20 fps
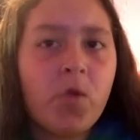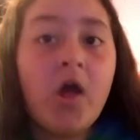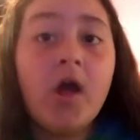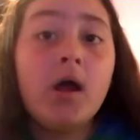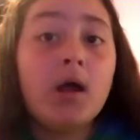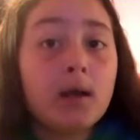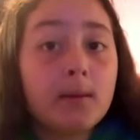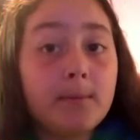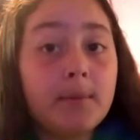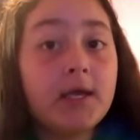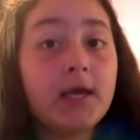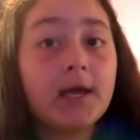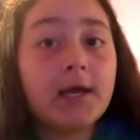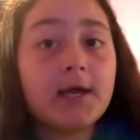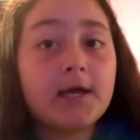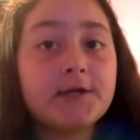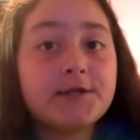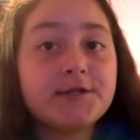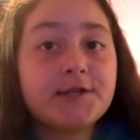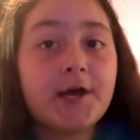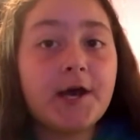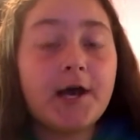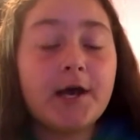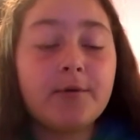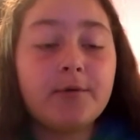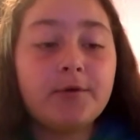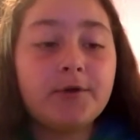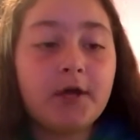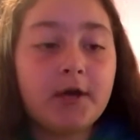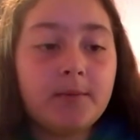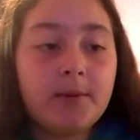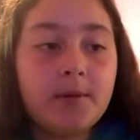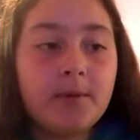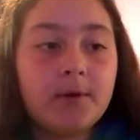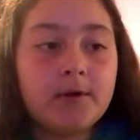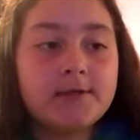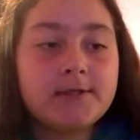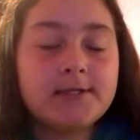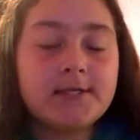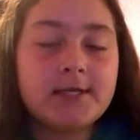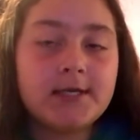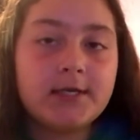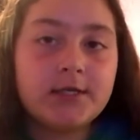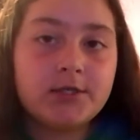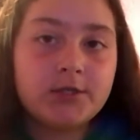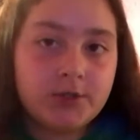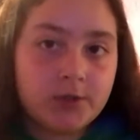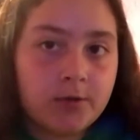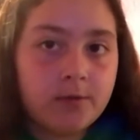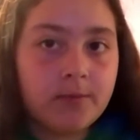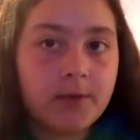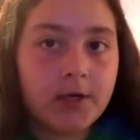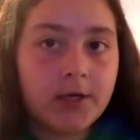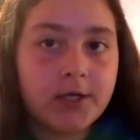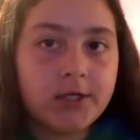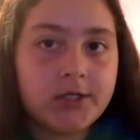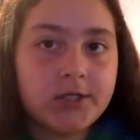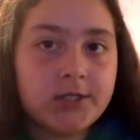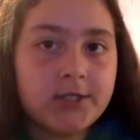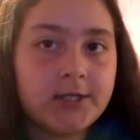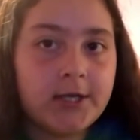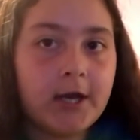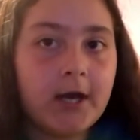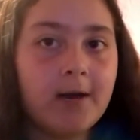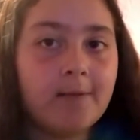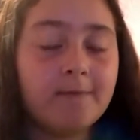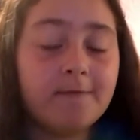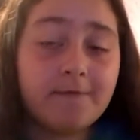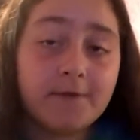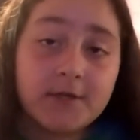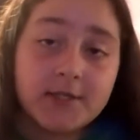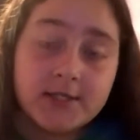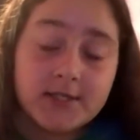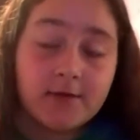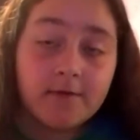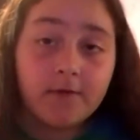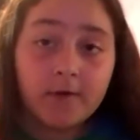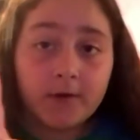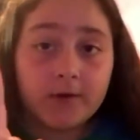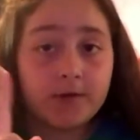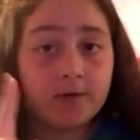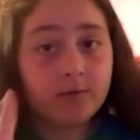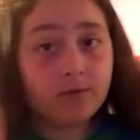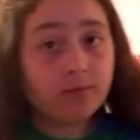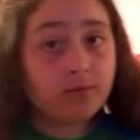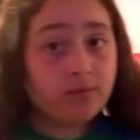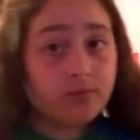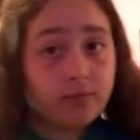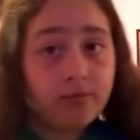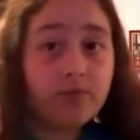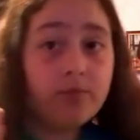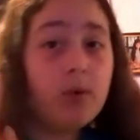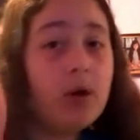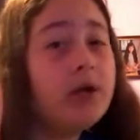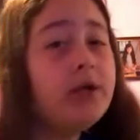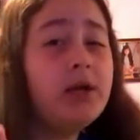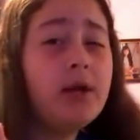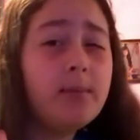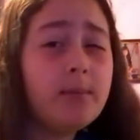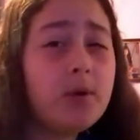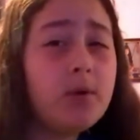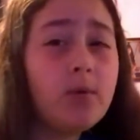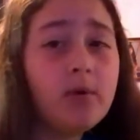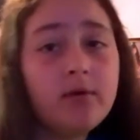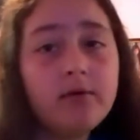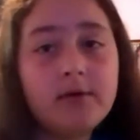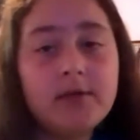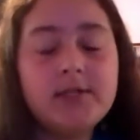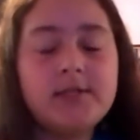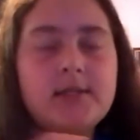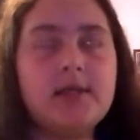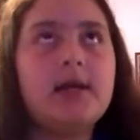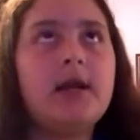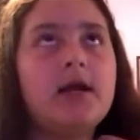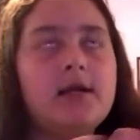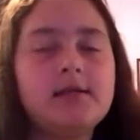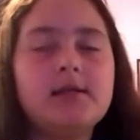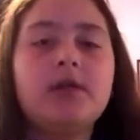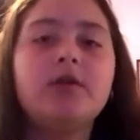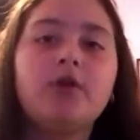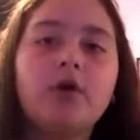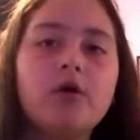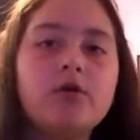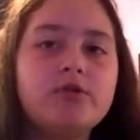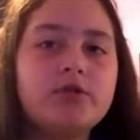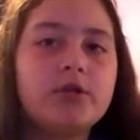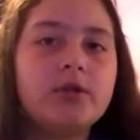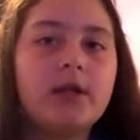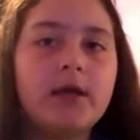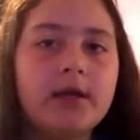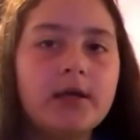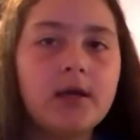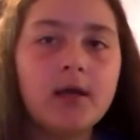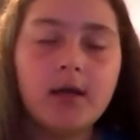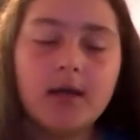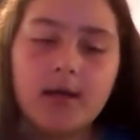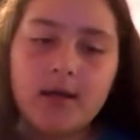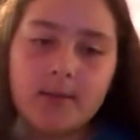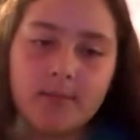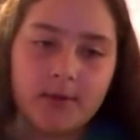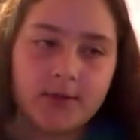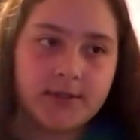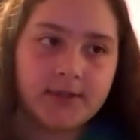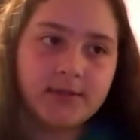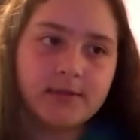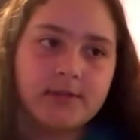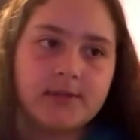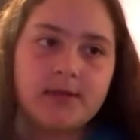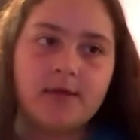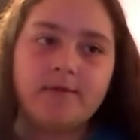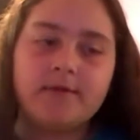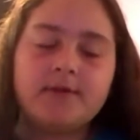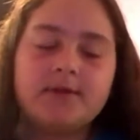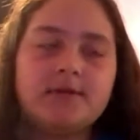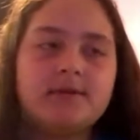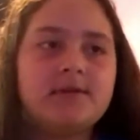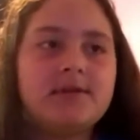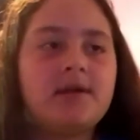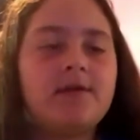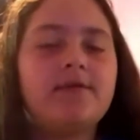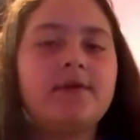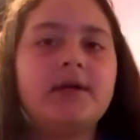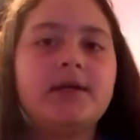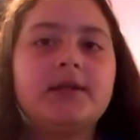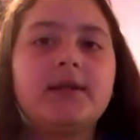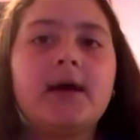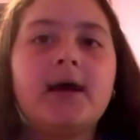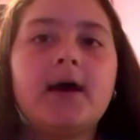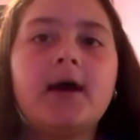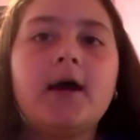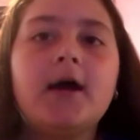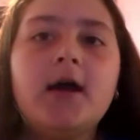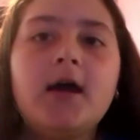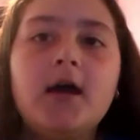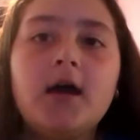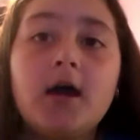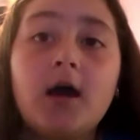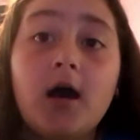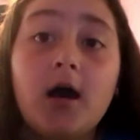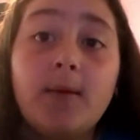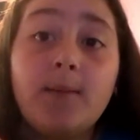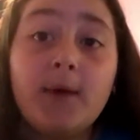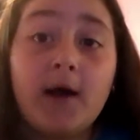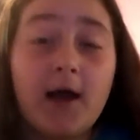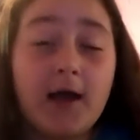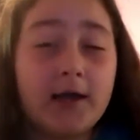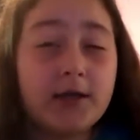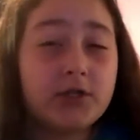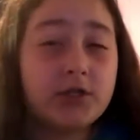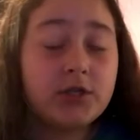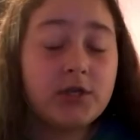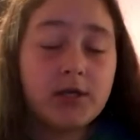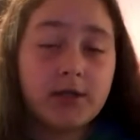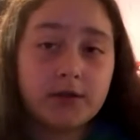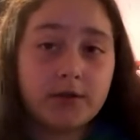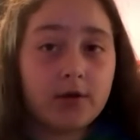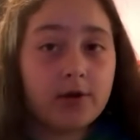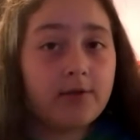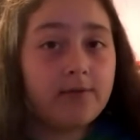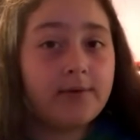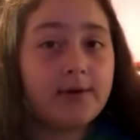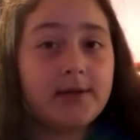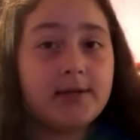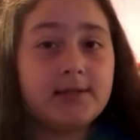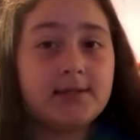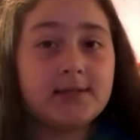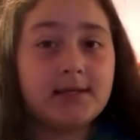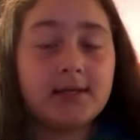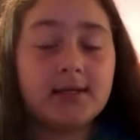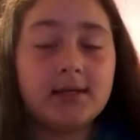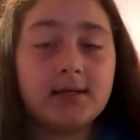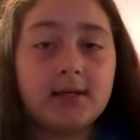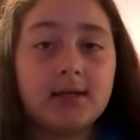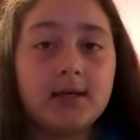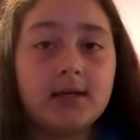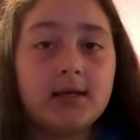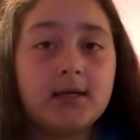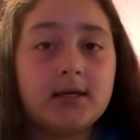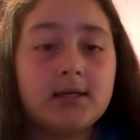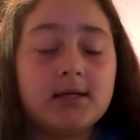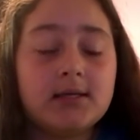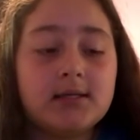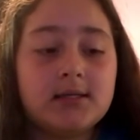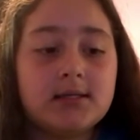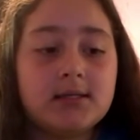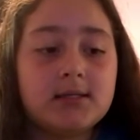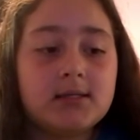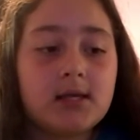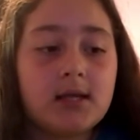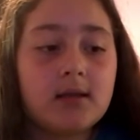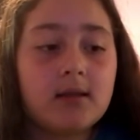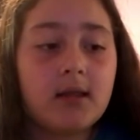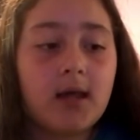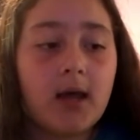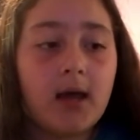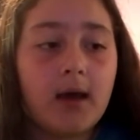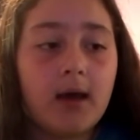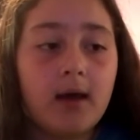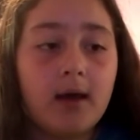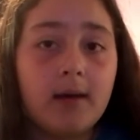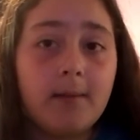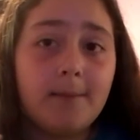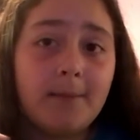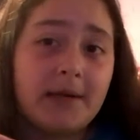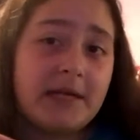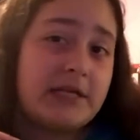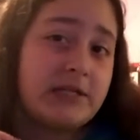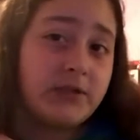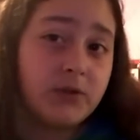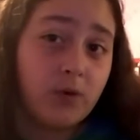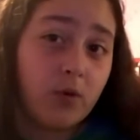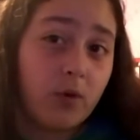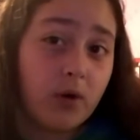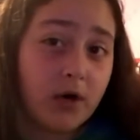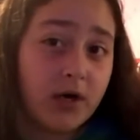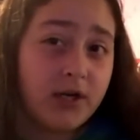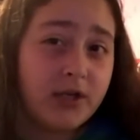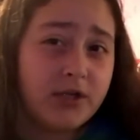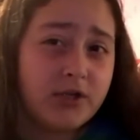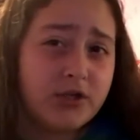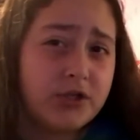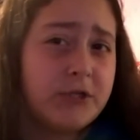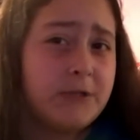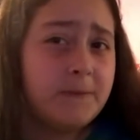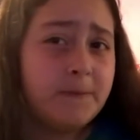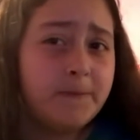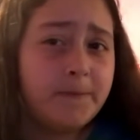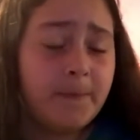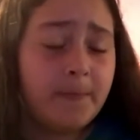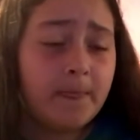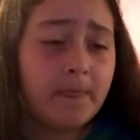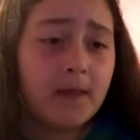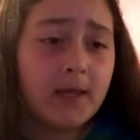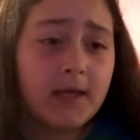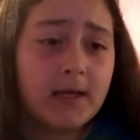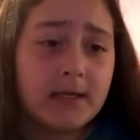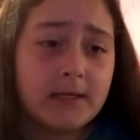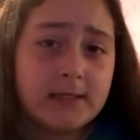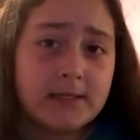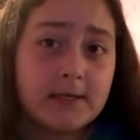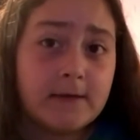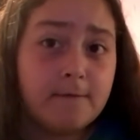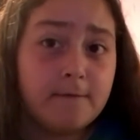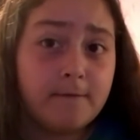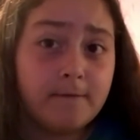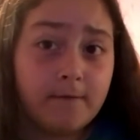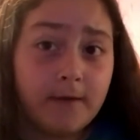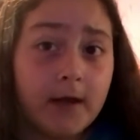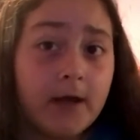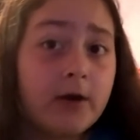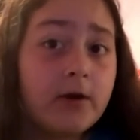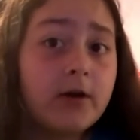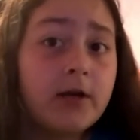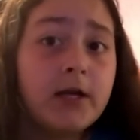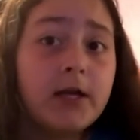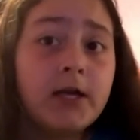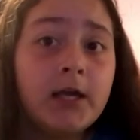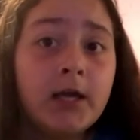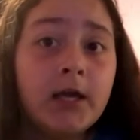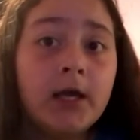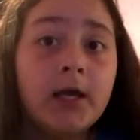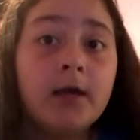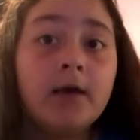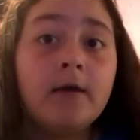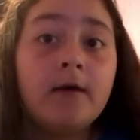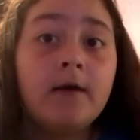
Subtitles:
it is. But yeah, guys, I will not be posting too much. First of all, the number one reason, as I told you, like, personal stuff and stuff like that. Actually, a third reason is that my storage is very